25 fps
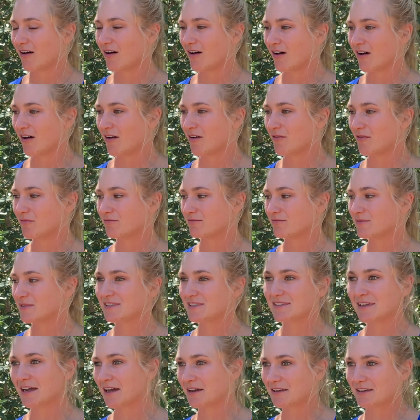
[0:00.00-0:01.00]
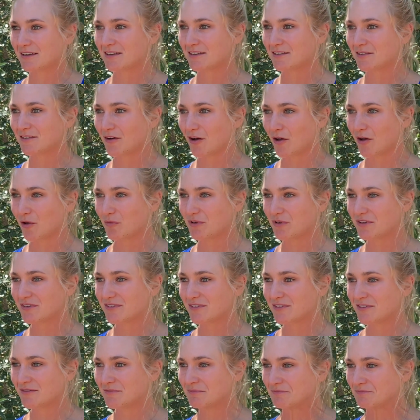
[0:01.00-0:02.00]
um, snacking
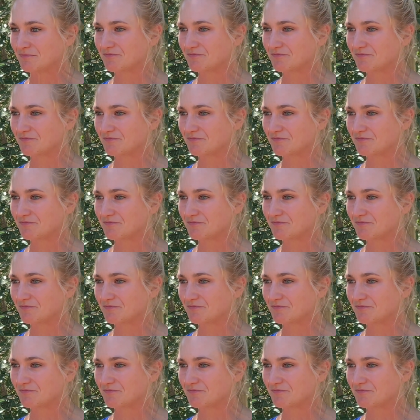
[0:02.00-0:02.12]
almond.